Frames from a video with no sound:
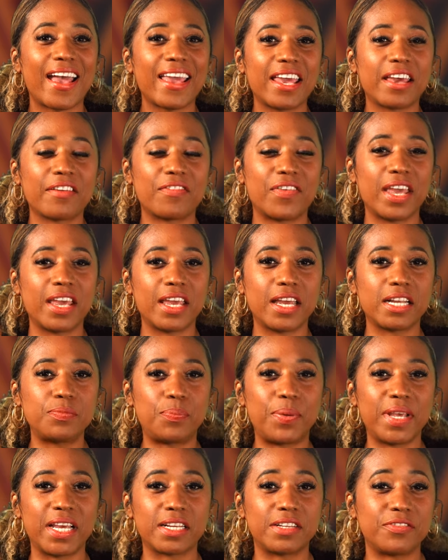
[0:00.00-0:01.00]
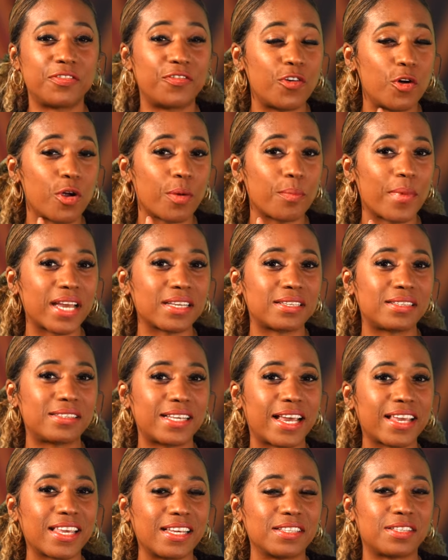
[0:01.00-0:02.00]
I have handpicked for my
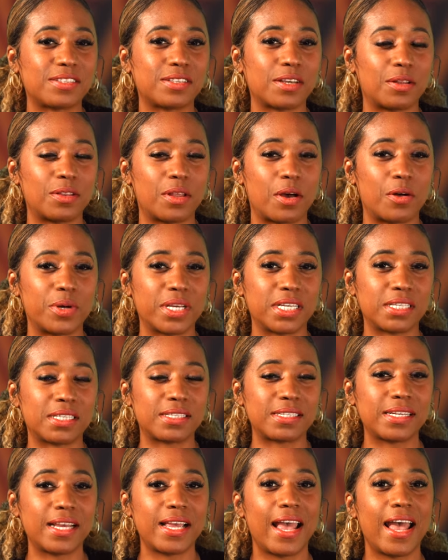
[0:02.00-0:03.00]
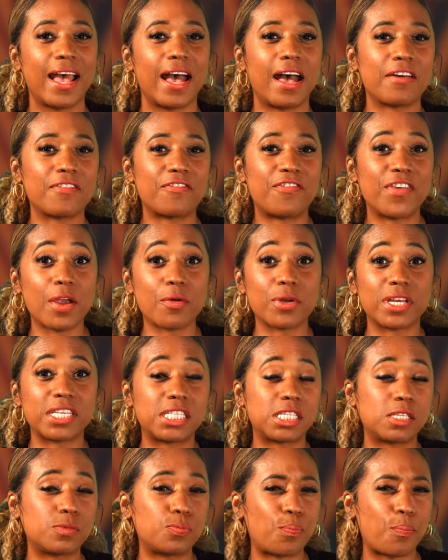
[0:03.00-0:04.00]
second soloist a very
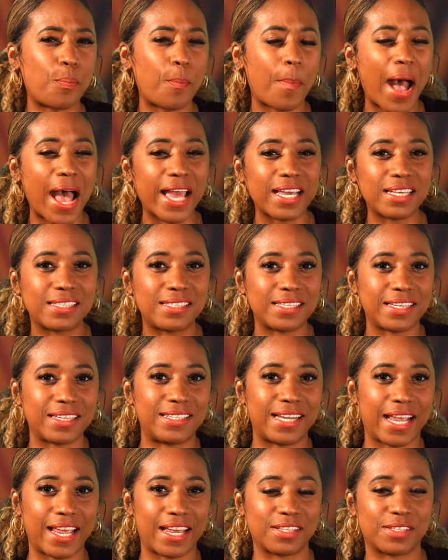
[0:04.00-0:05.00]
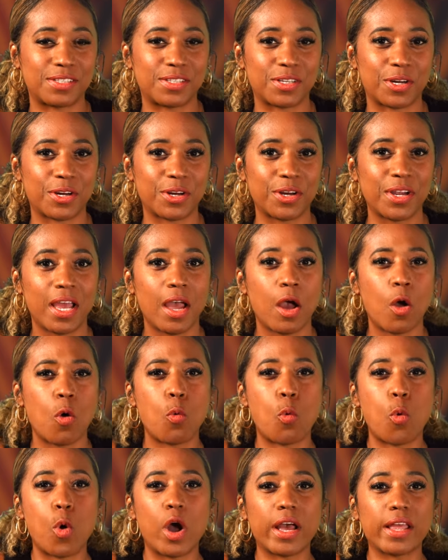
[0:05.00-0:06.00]
spicy dancer,
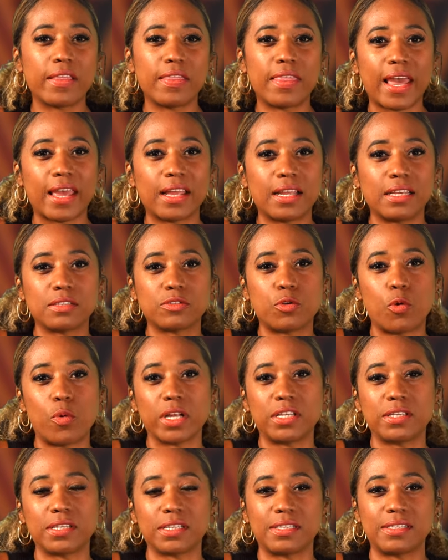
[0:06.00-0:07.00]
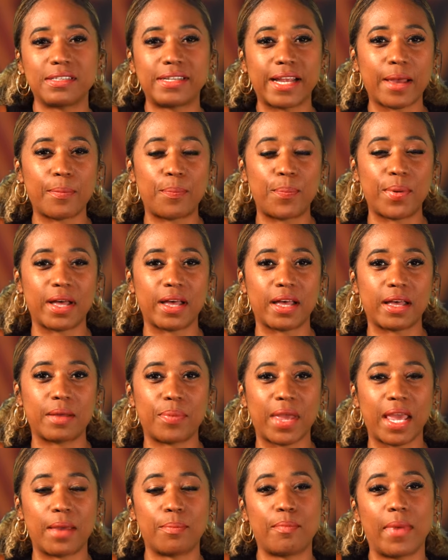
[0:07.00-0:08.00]
one that is going to step
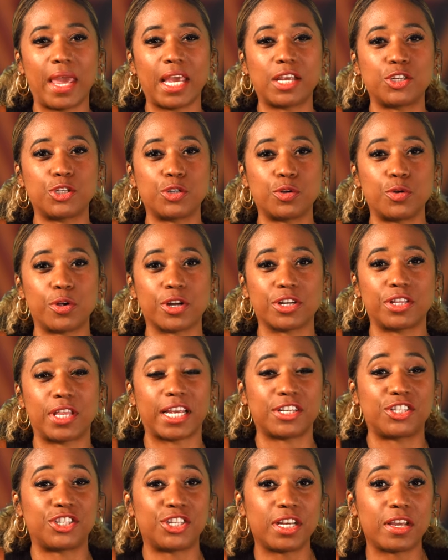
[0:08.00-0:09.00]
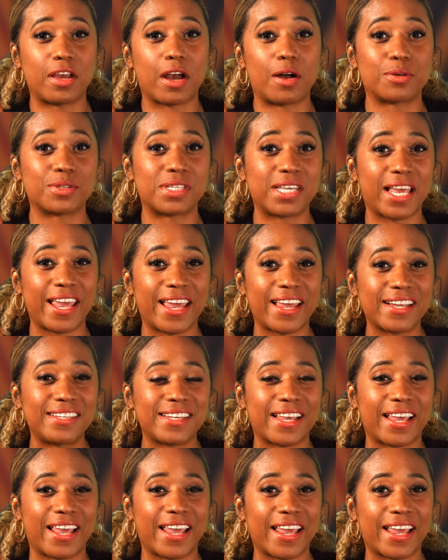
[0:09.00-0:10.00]
up and make sure that she goes
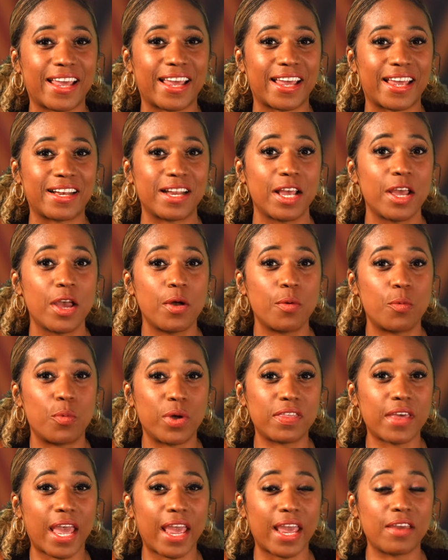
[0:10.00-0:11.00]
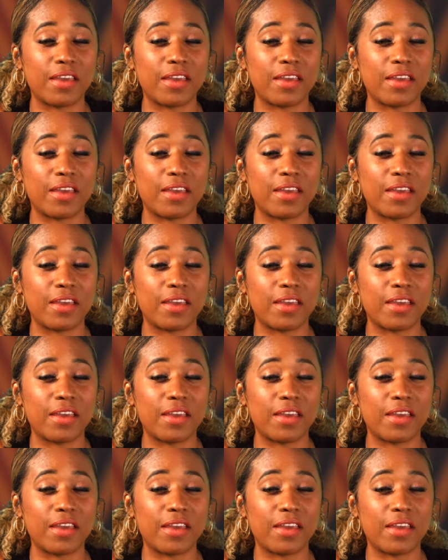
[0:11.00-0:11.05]
head to head with